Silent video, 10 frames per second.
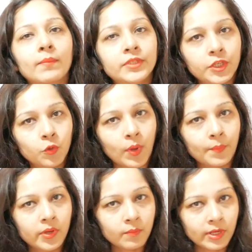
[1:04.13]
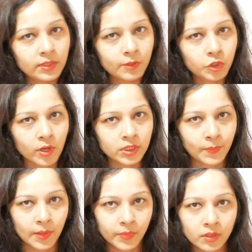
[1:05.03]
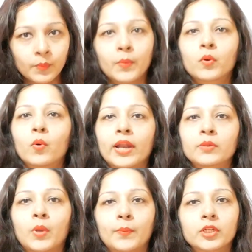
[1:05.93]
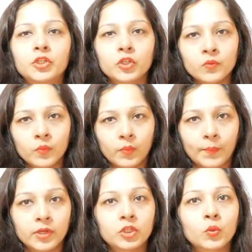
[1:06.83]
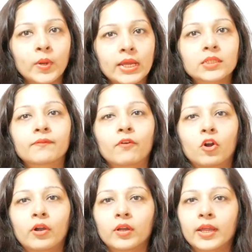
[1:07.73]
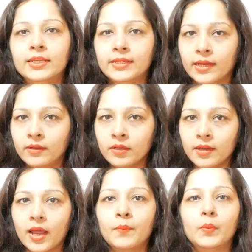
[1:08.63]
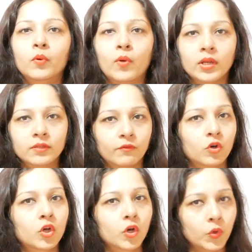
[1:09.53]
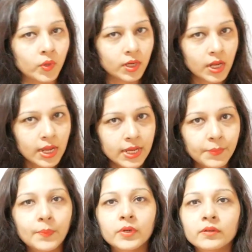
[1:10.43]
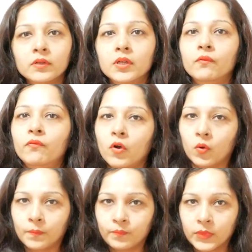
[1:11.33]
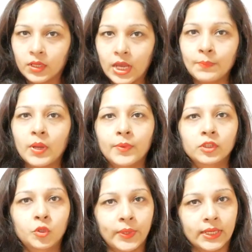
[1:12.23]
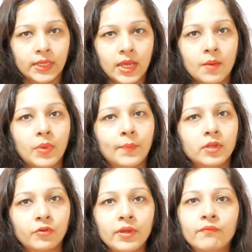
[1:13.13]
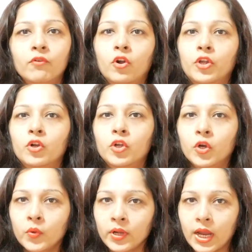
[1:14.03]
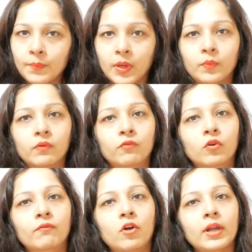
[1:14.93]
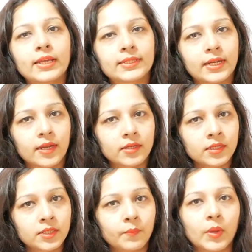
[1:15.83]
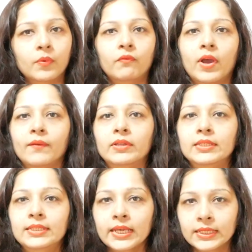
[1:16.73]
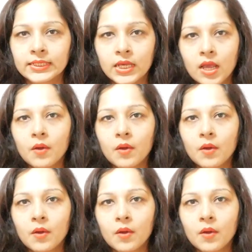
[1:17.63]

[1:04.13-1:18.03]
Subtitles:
MCQ paper, multiple choice paper, paper 1 and paper 2. Paper 2 is for extended and paper 1 is for core. Paper 4 and paper 3. Paper 3 for your core and paper 4 for extended. Paper 5 and 6